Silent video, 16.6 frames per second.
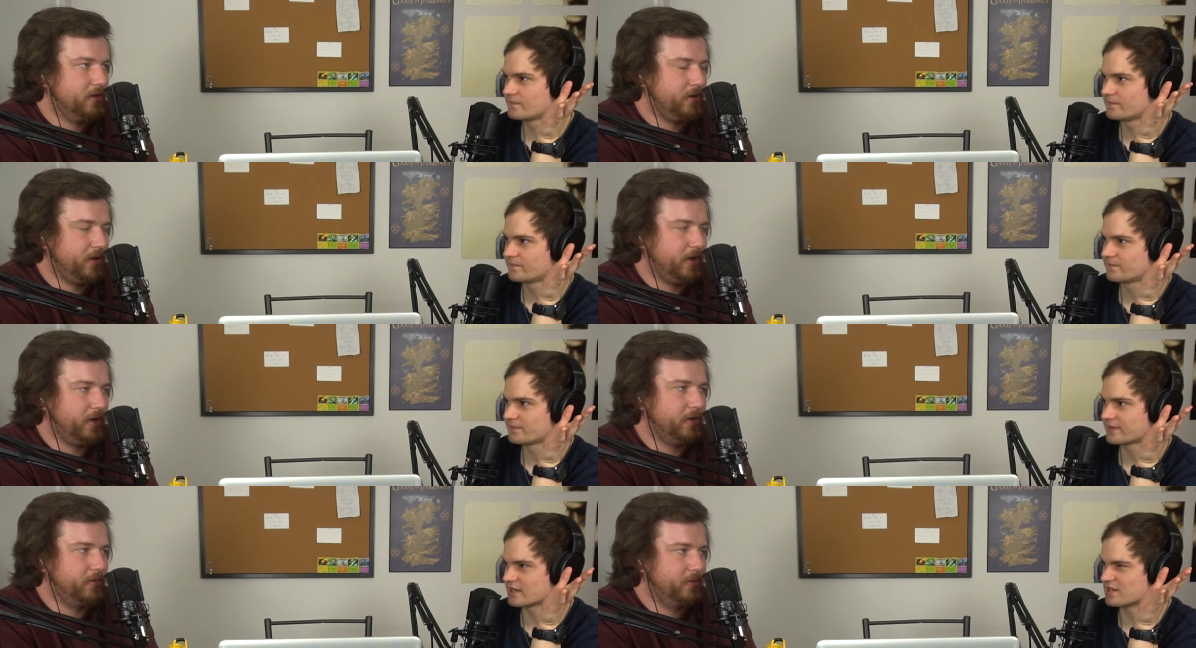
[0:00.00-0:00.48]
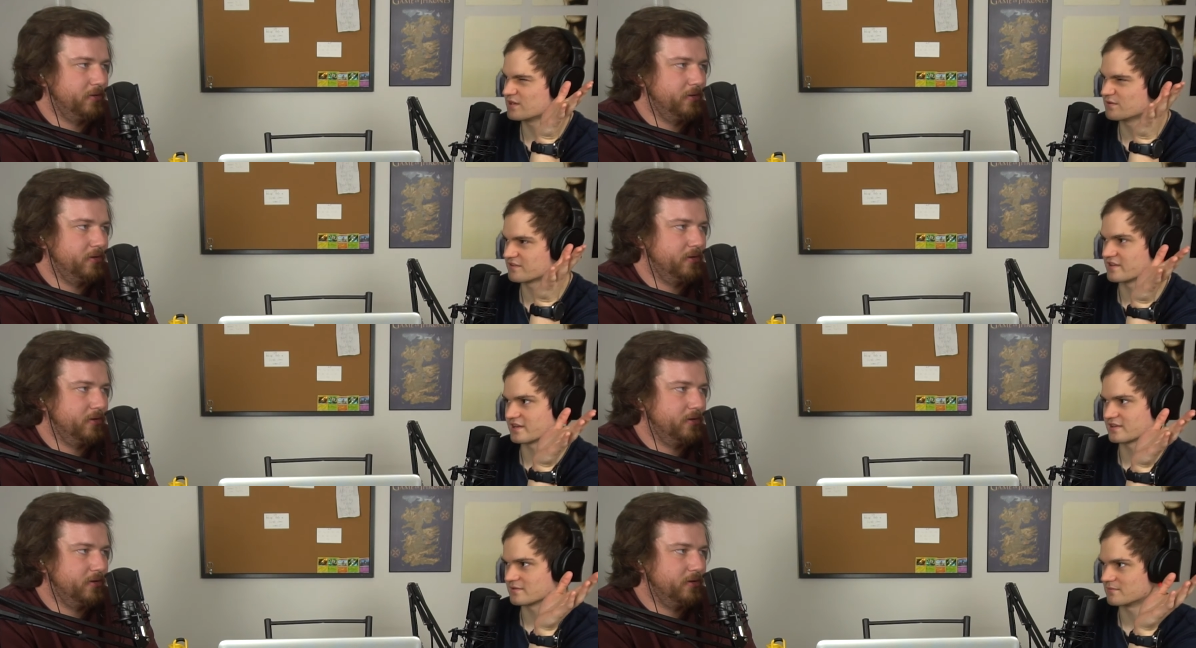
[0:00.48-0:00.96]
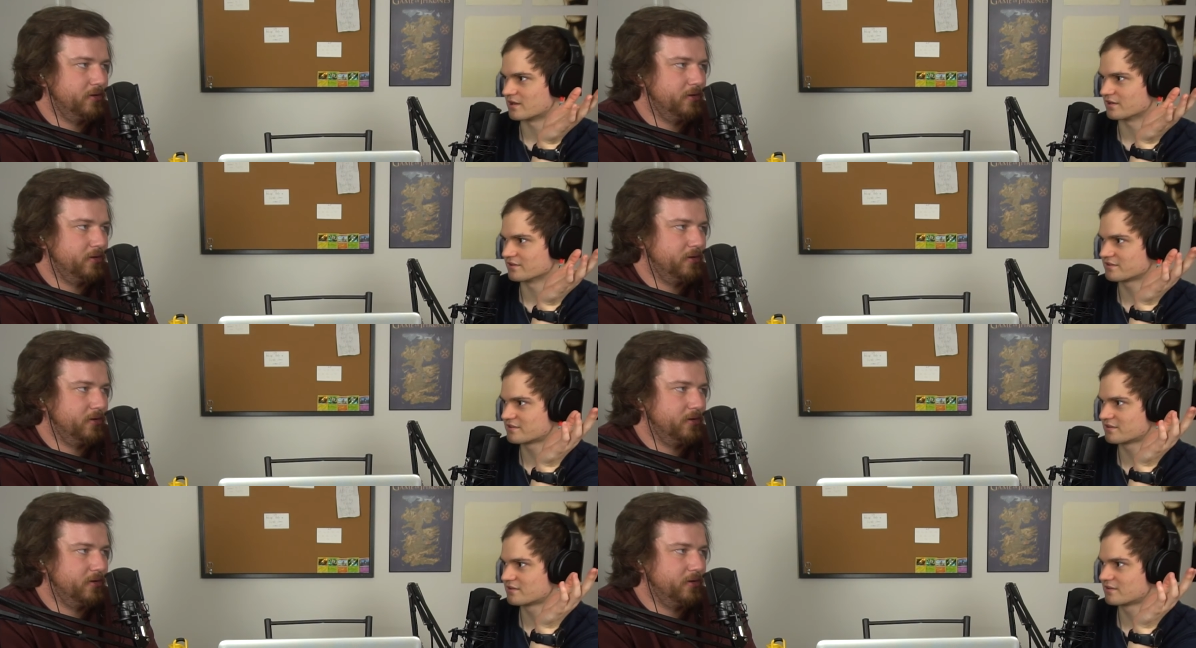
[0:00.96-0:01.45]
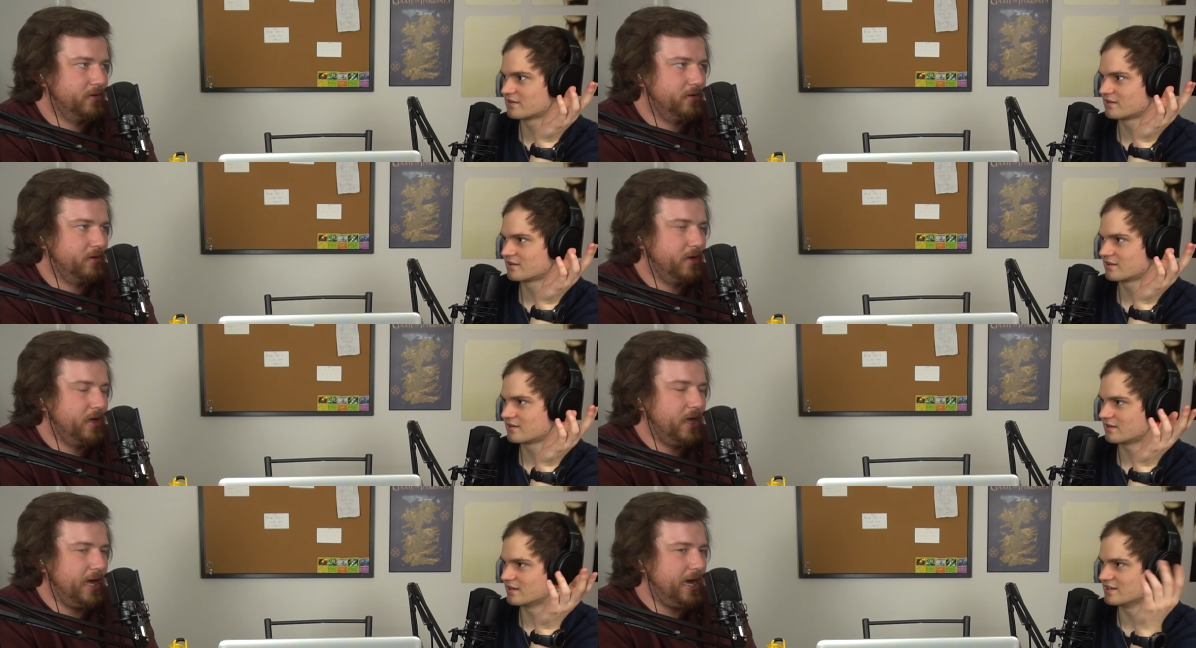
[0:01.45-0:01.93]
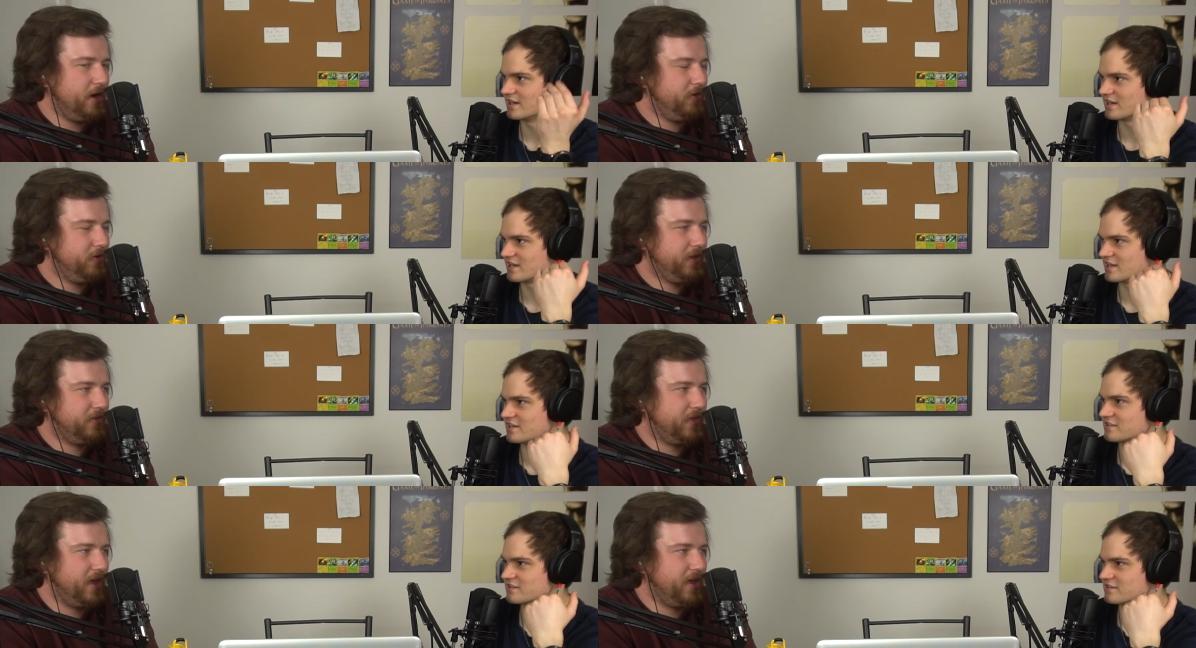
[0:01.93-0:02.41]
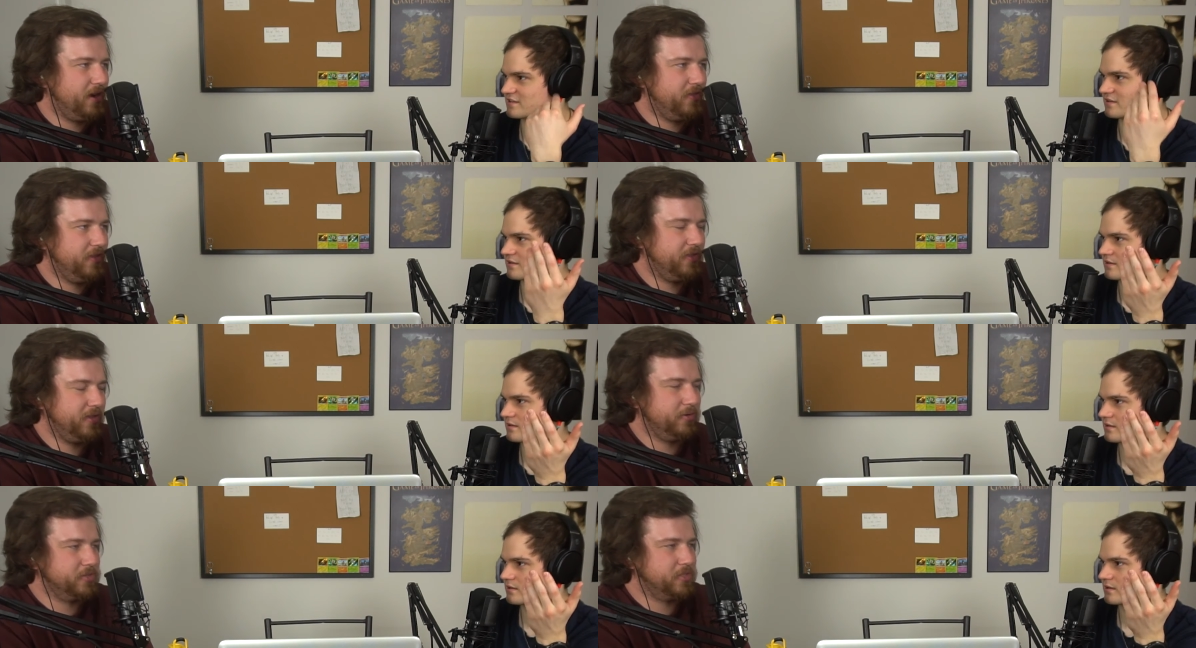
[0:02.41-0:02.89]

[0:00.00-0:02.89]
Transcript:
Speaker 1: Yeah. Like he was like the monster. And I don't think that. I think they